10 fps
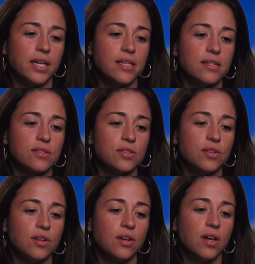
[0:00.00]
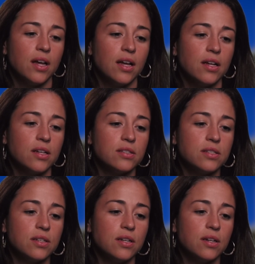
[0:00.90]
is to
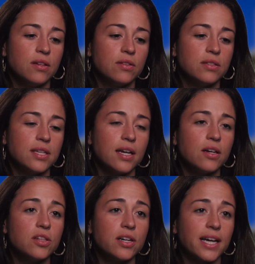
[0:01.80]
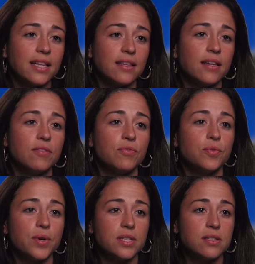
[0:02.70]
take a look at the
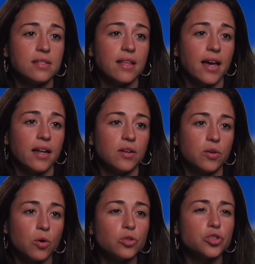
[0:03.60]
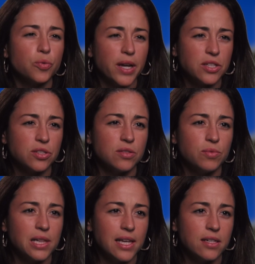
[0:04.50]
influence that
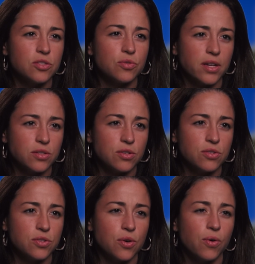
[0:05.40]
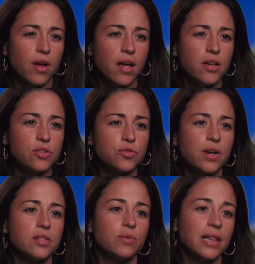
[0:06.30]
acculturation-related stressors, so
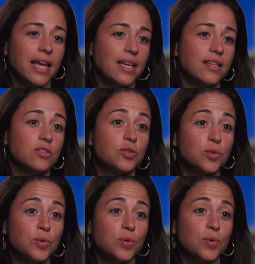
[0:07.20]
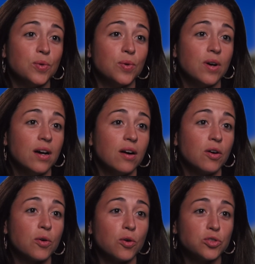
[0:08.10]
stress related to
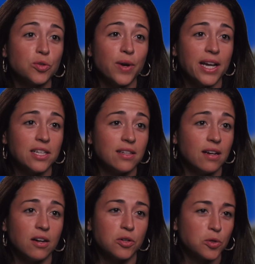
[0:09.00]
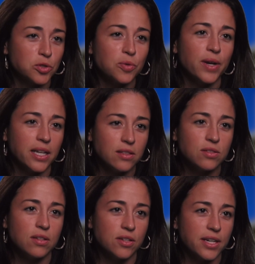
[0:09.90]
acculturating
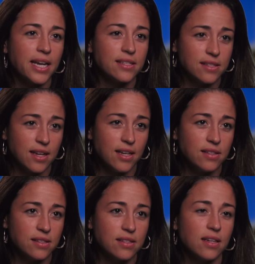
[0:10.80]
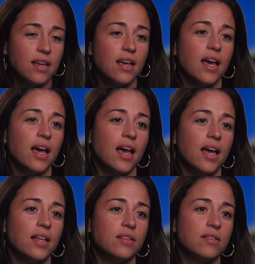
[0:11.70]
to the United States,
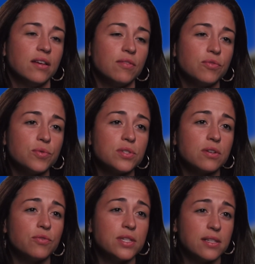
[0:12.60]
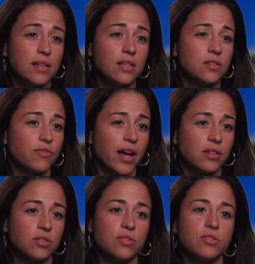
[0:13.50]
and the influence of resilience
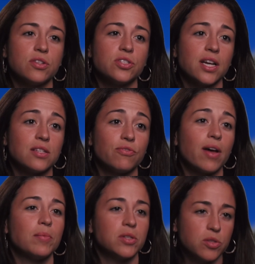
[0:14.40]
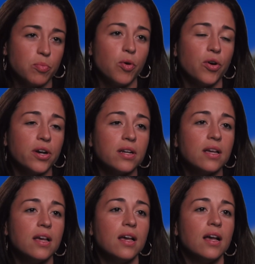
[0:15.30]
factors such as family support,
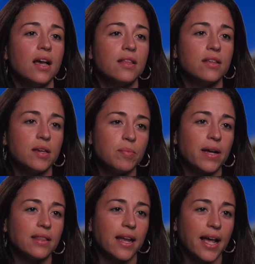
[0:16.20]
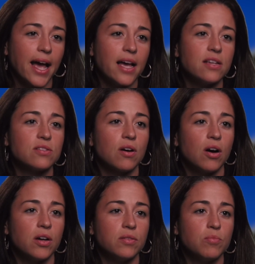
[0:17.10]
and the impact that has
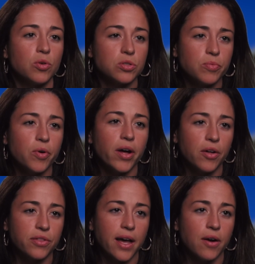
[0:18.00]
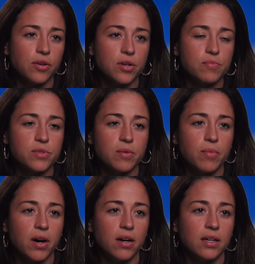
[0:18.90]
on multiple health outcomes
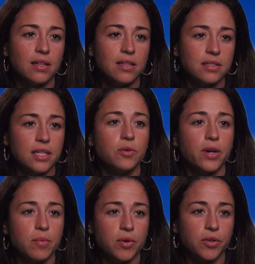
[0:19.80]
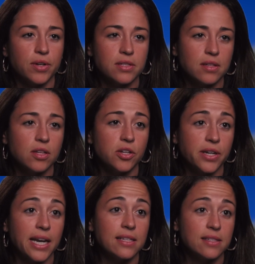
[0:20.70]
among Latino immigrants in the
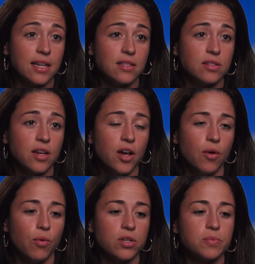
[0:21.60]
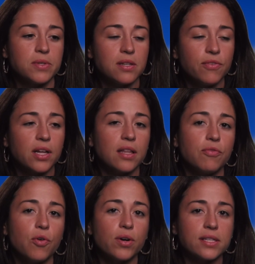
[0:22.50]
United States. We're
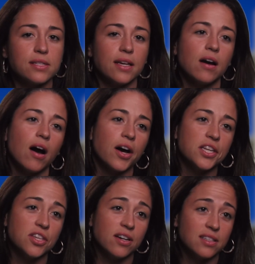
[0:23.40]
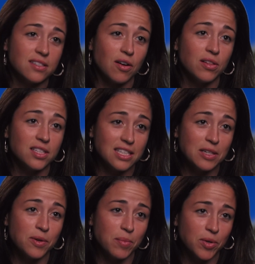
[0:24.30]
specifically focusing on young adult
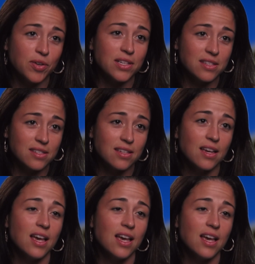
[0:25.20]
Latino immigrants,